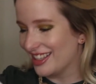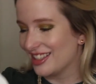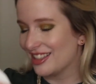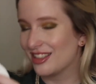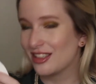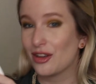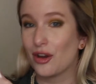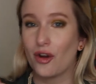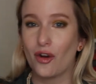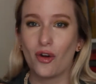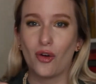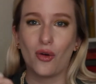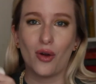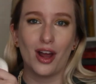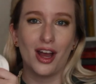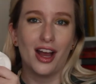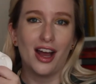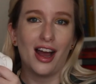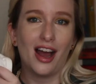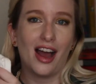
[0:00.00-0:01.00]
So
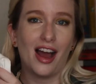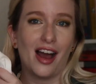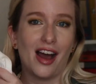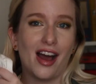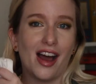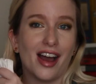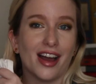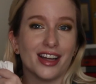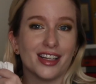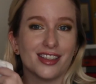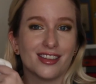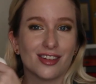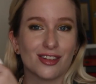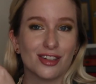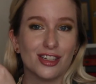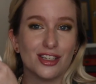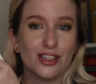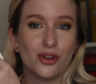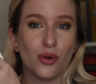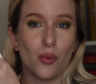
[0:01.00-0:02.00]
I still
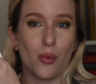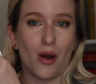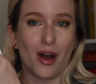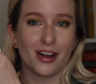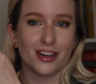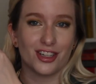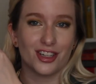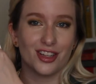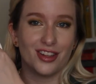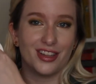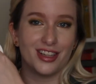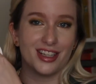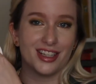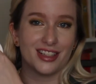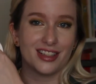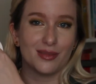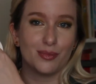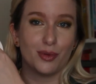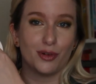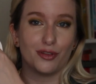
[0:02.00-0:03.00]
need to wash
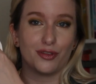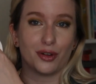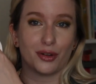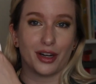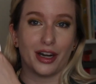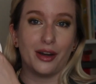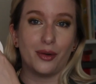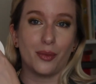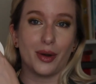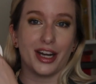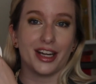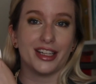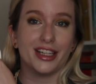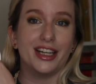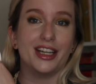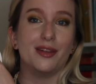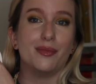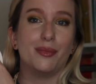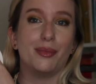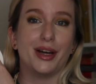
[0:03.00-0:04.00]
this before I wear
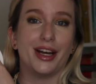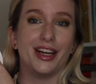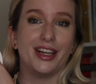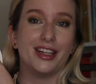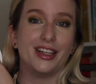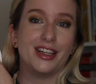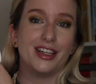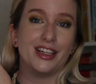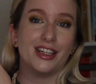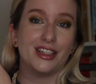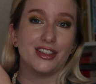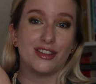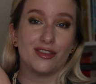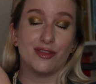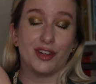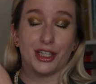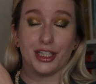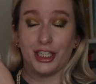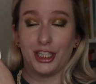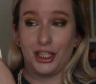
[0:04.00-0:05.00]
it, but it is
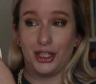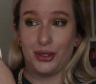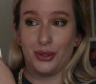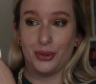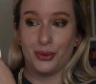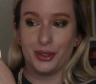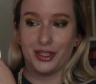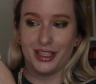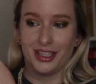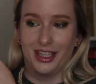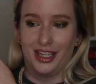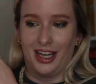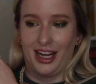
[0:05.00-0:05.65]
very cute.